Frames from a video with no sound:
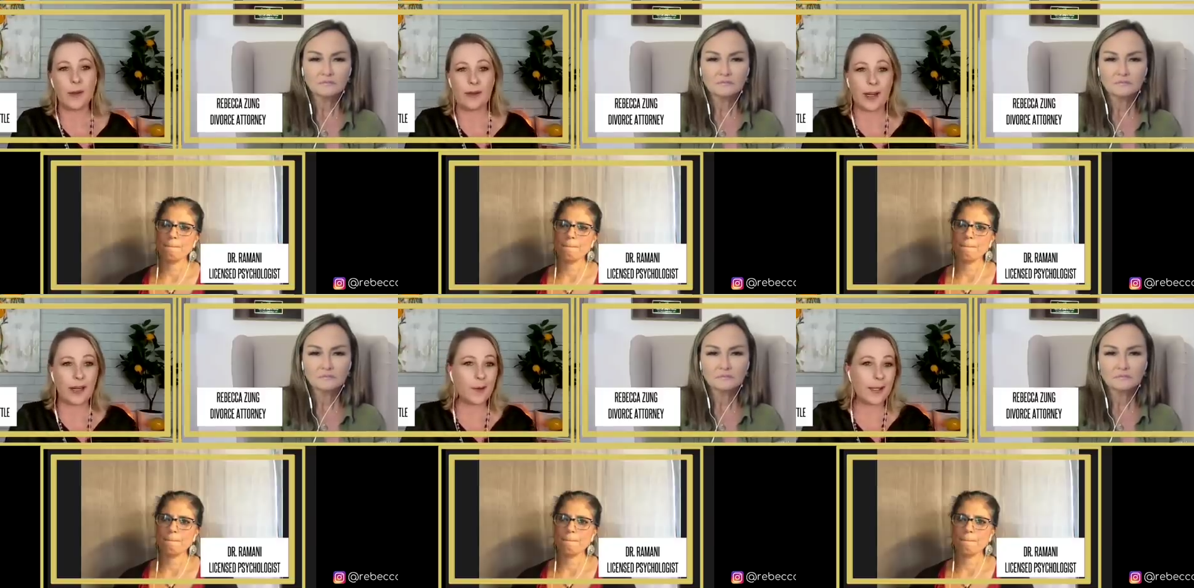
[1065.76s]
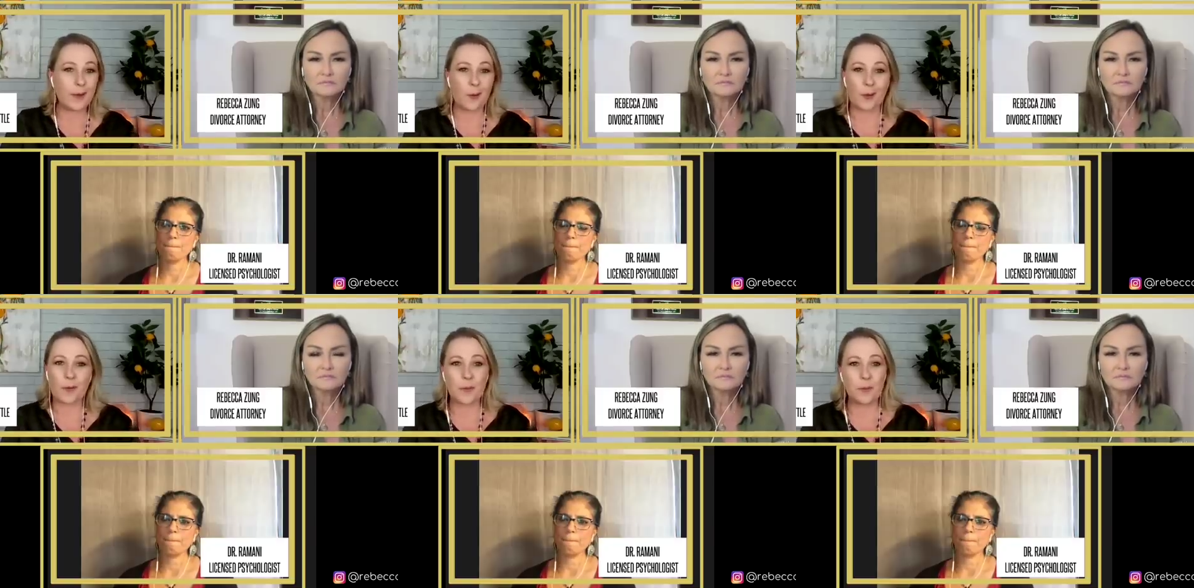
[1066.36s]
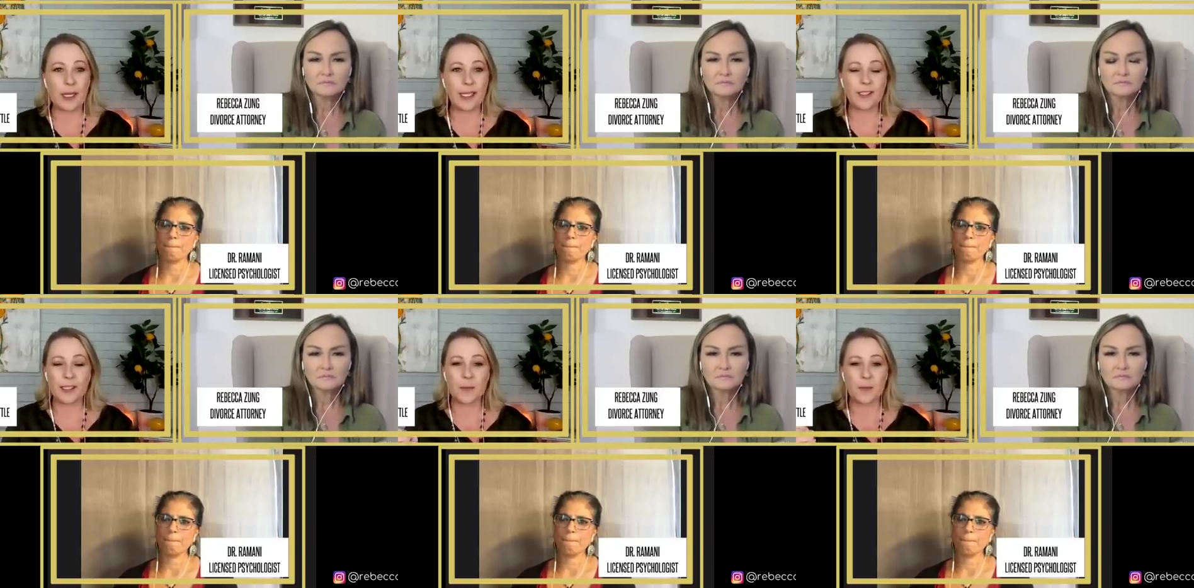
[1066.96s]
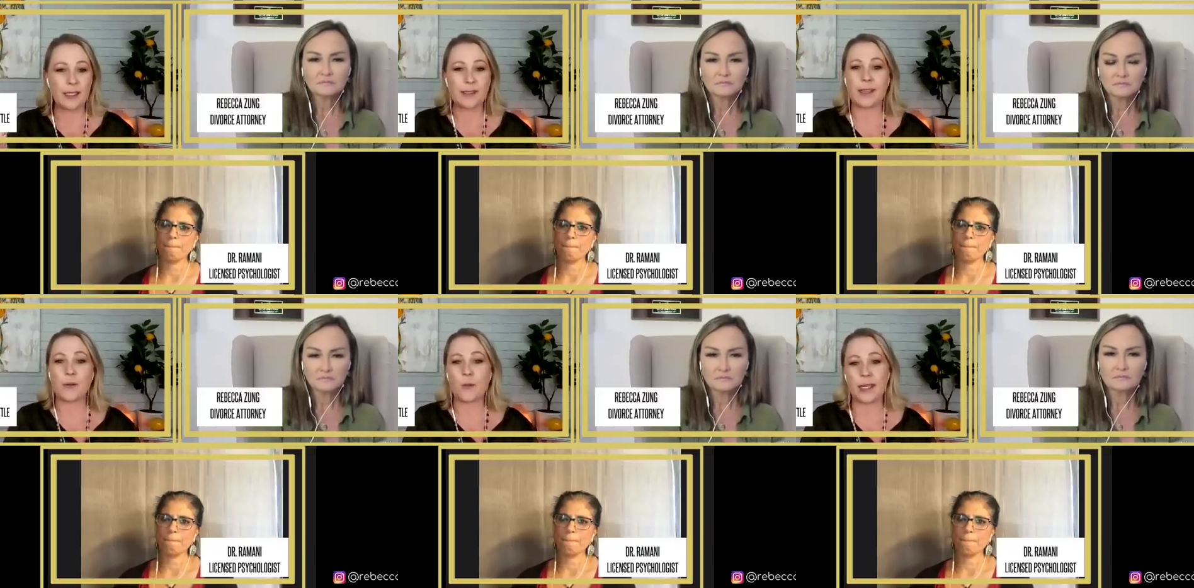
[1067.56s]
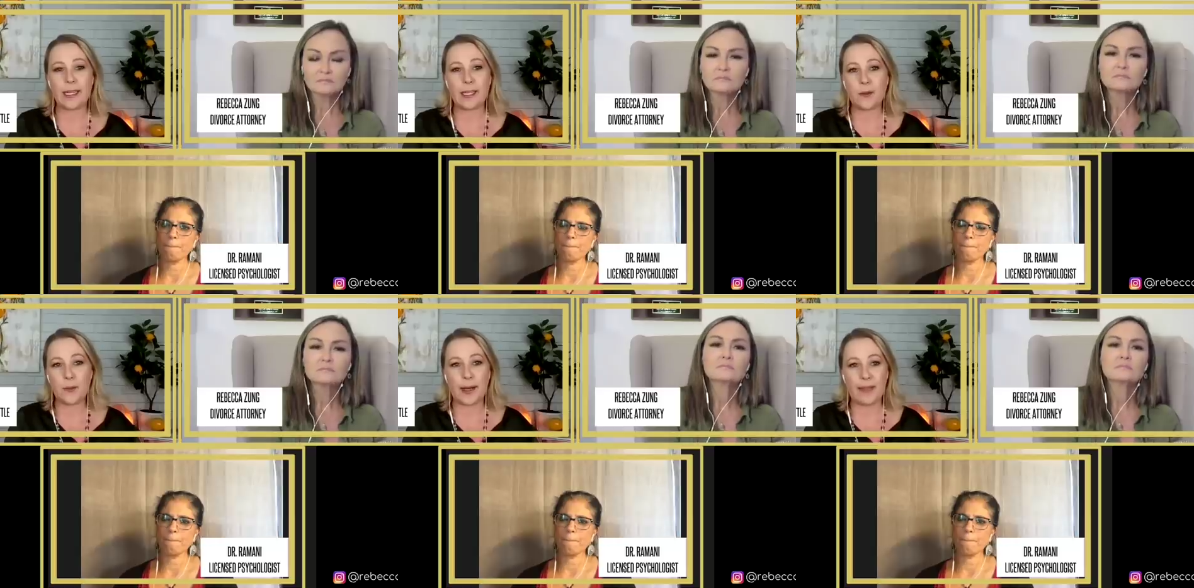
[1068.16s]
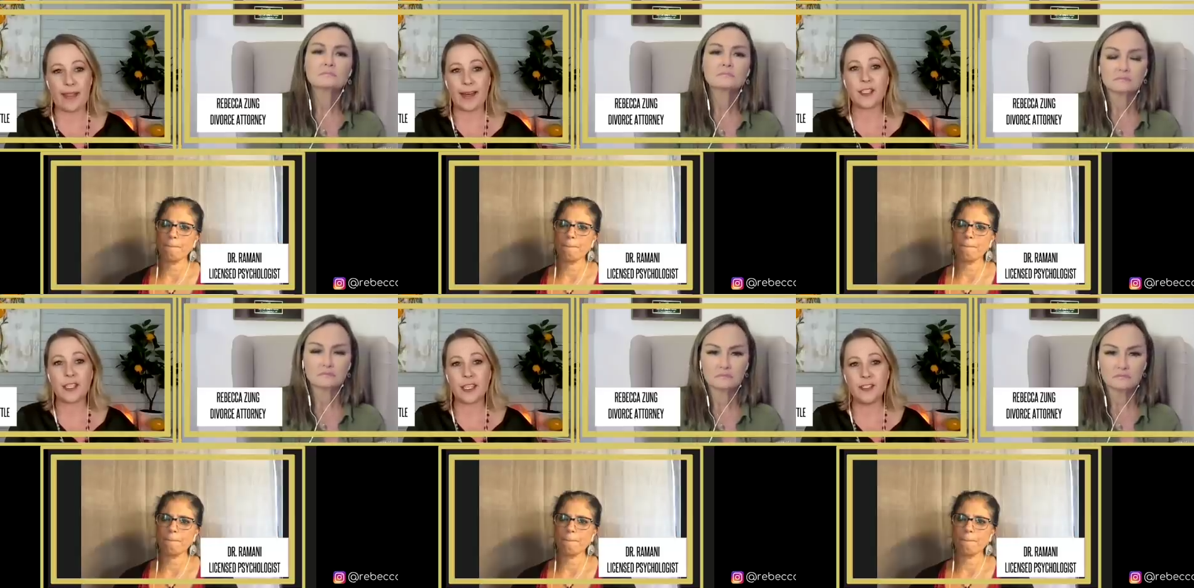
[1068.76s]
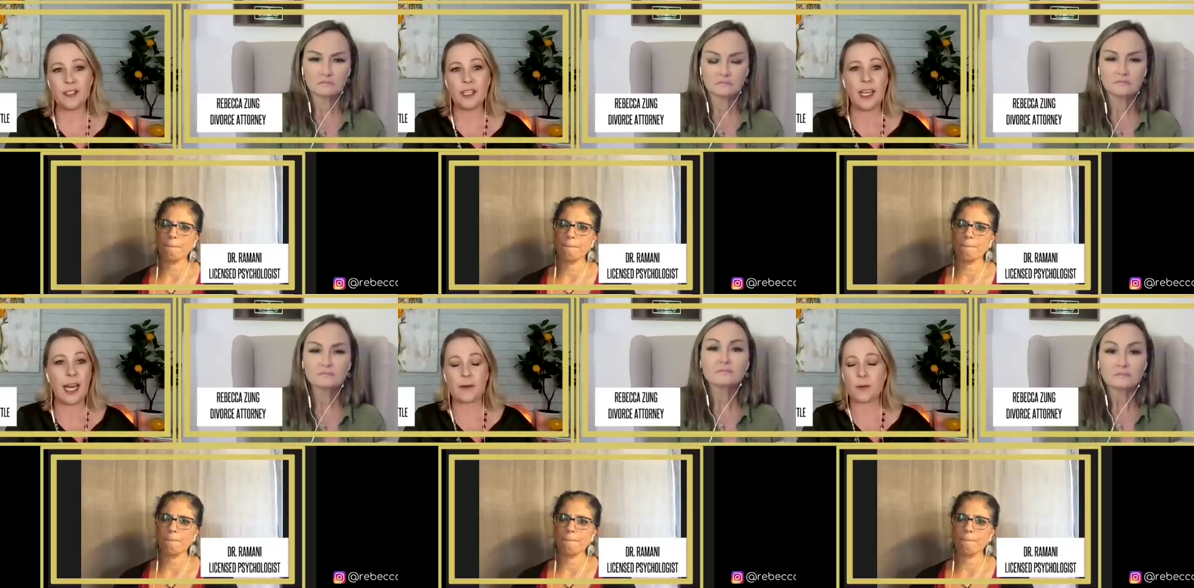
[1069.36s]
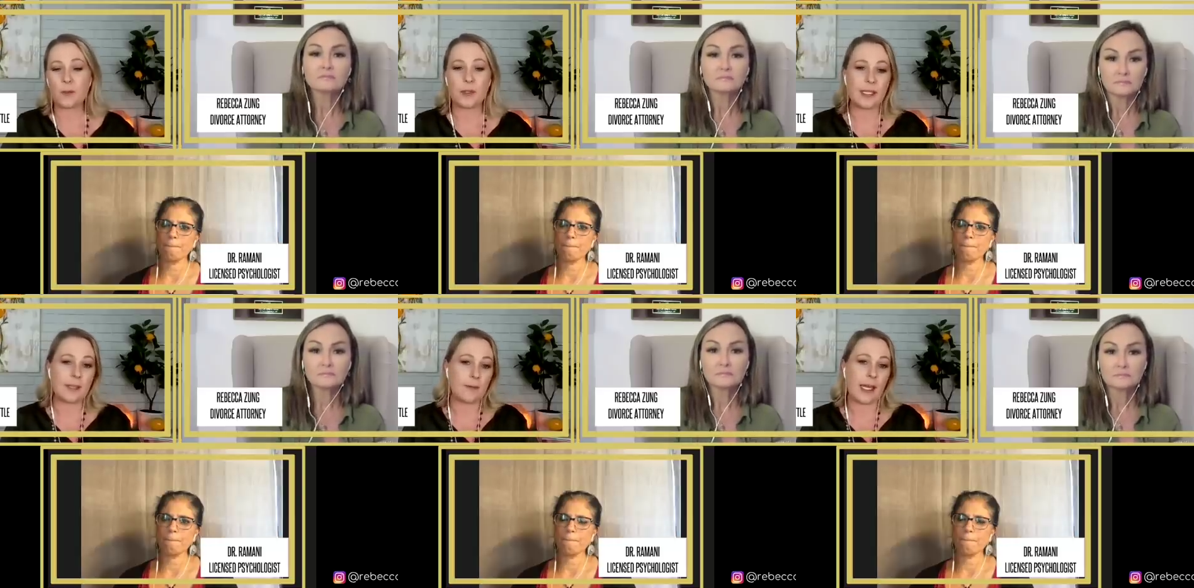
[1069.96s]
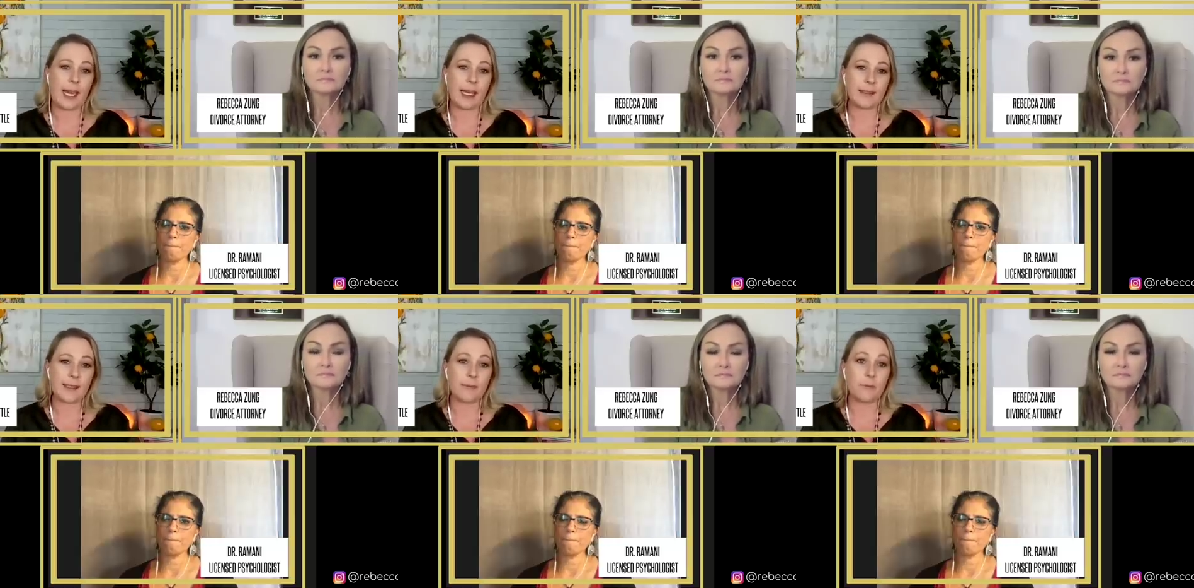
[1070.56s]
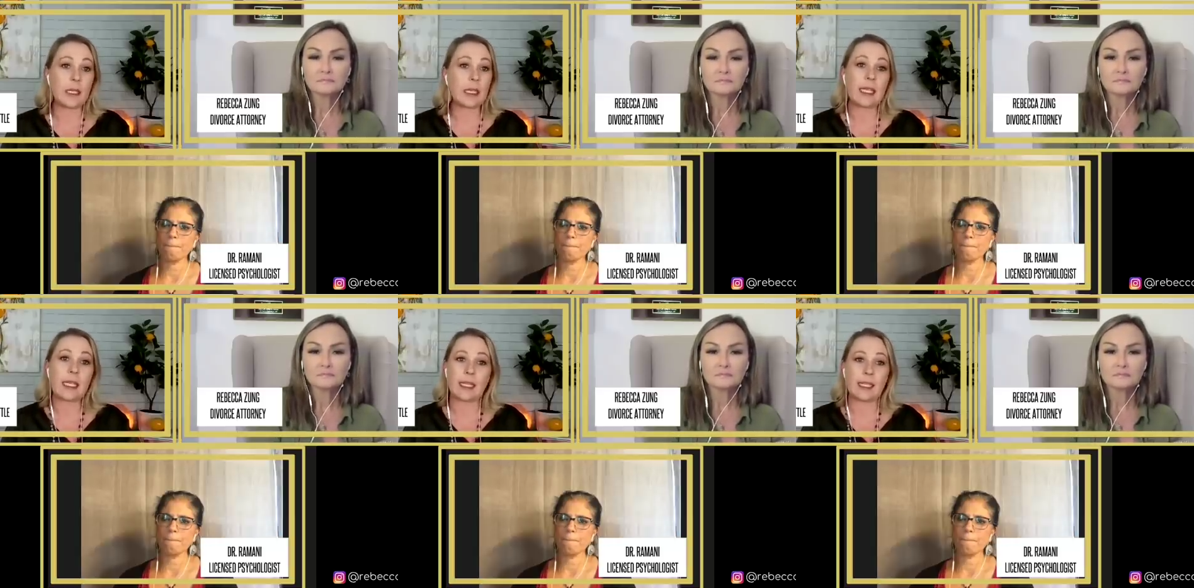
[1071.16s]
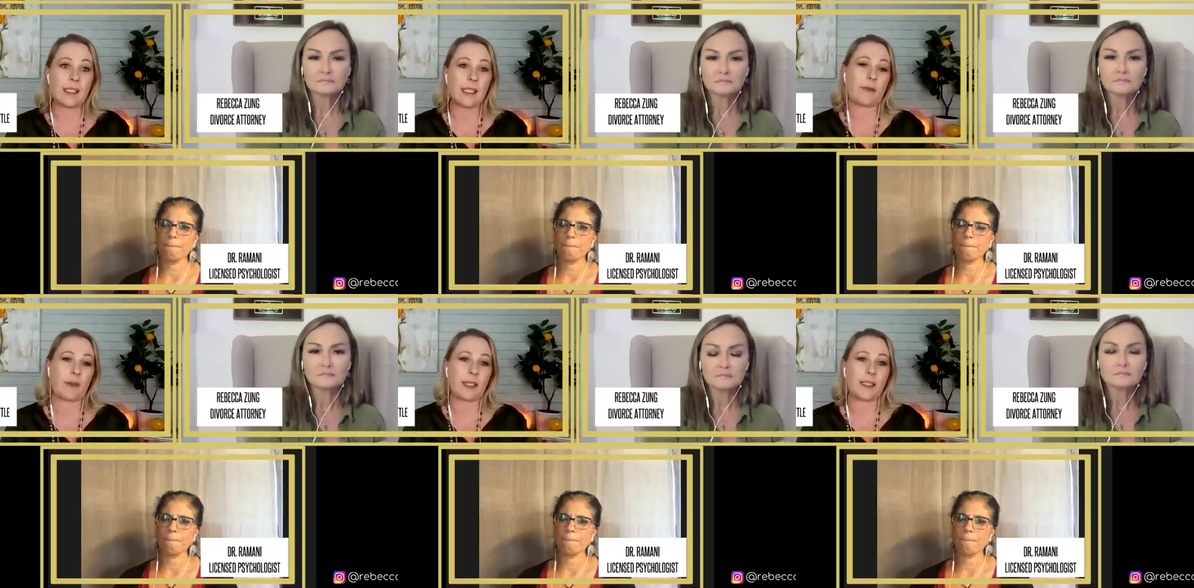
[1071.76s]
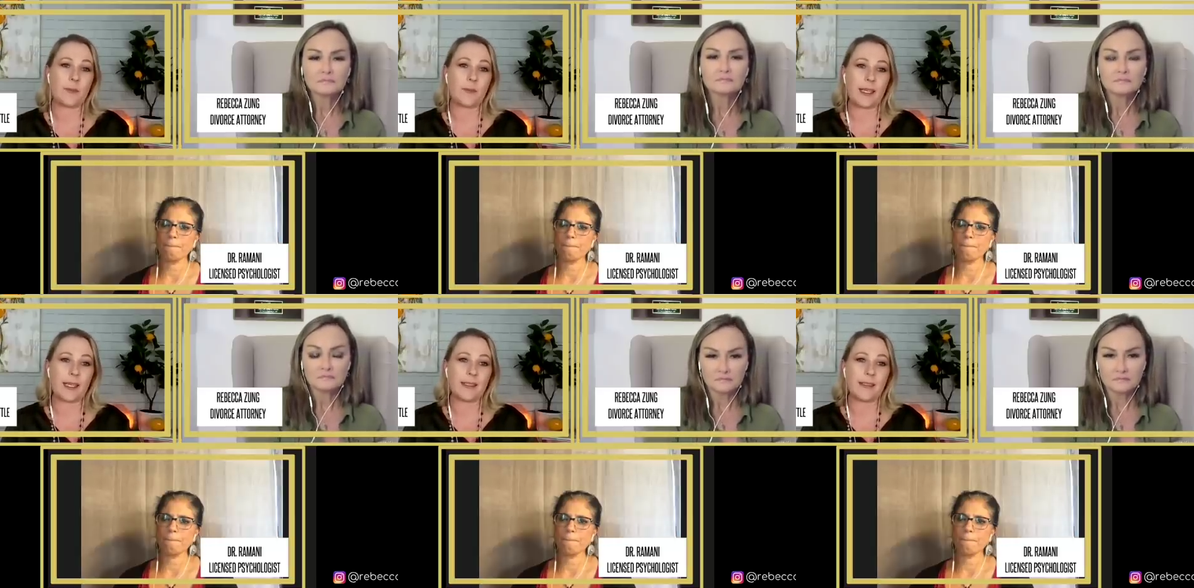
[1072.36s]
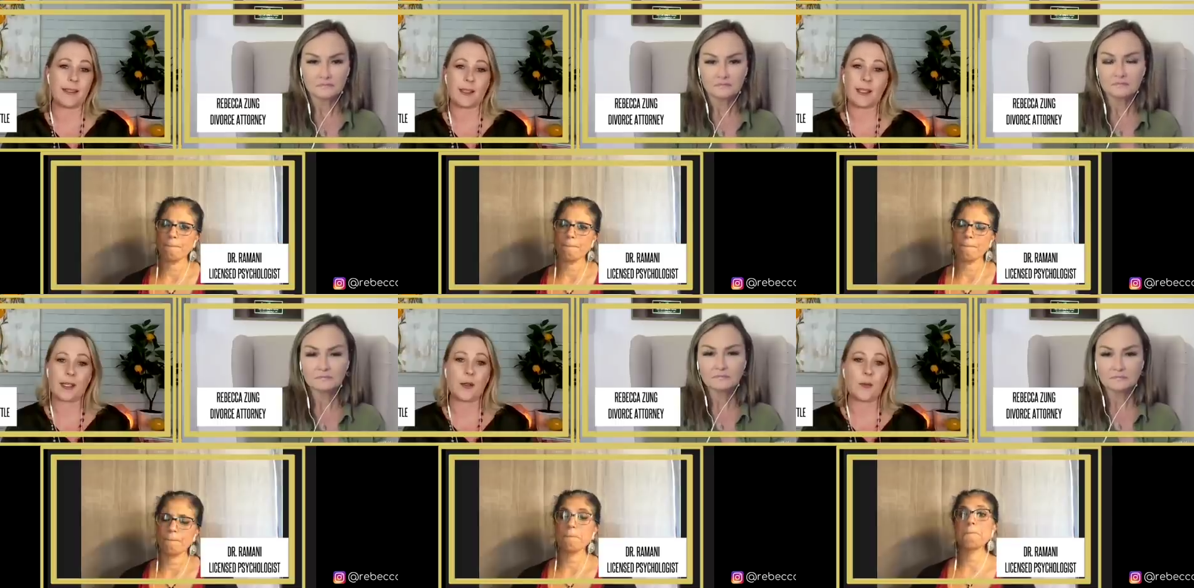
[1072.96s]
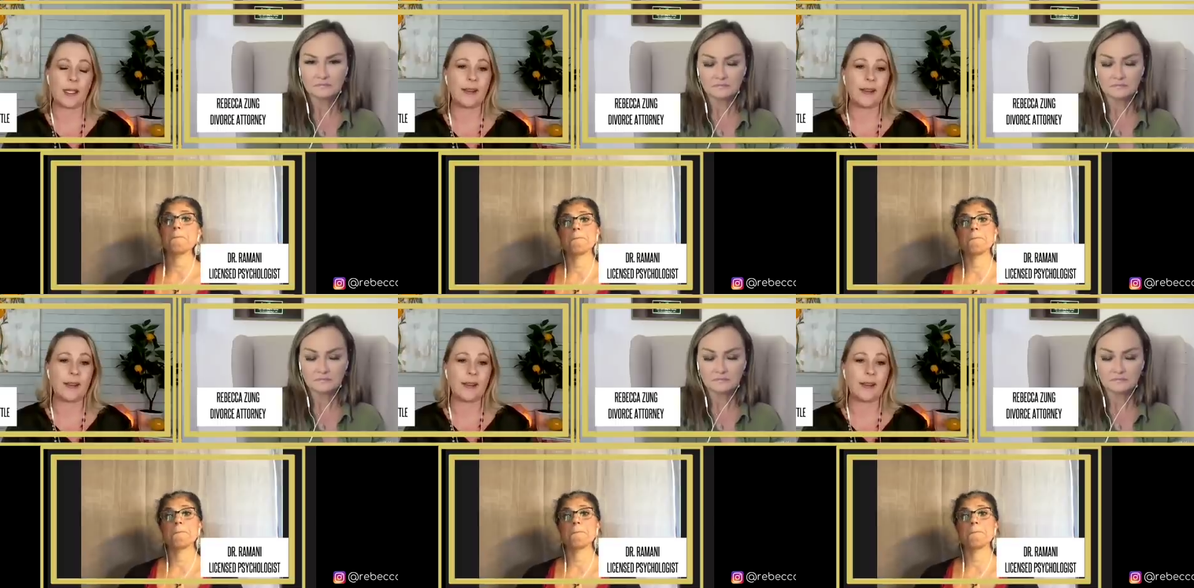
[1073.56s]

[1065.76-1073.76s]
Speaker 1: But if I were in courtroom B, just based on what I know about that judge, I would present my case completely different because they're mm. human.